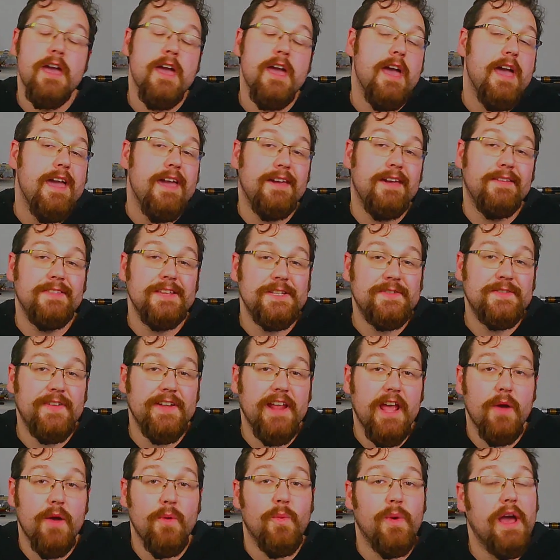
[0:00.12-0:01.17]
In this
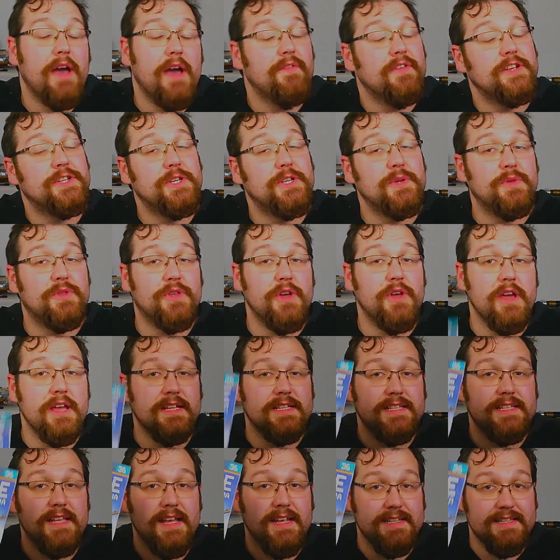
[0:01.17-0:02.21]
video we have issue
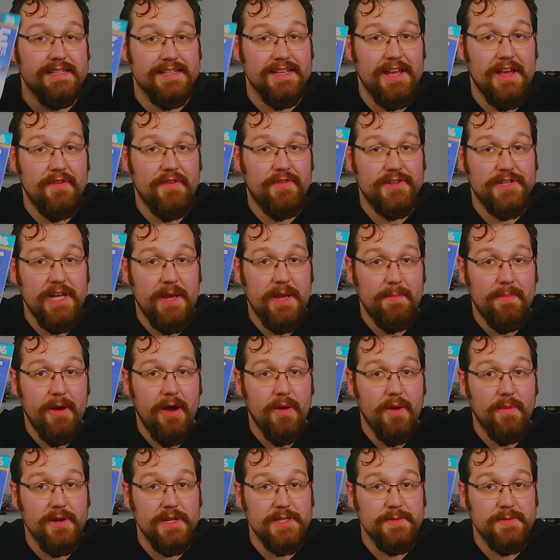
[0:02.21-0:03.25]
36 of Hachette
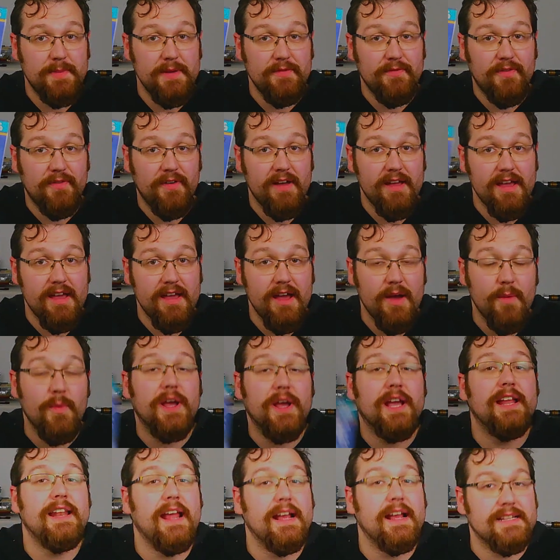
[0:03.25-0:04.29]
Partworks Spitfire and we're
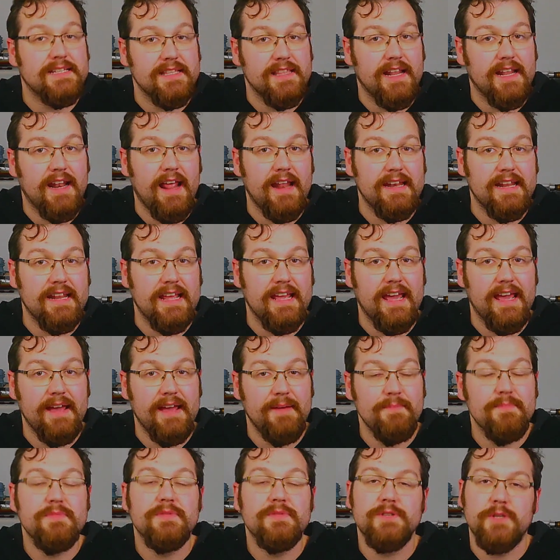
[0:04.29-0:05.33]
connecting the landing gear,
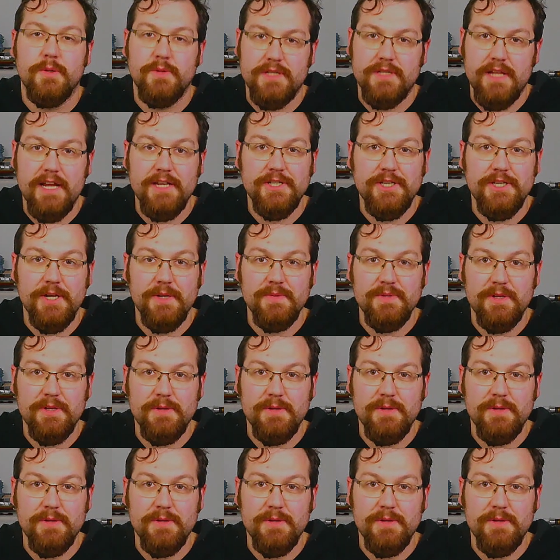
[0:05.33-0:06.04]
so stay tuned.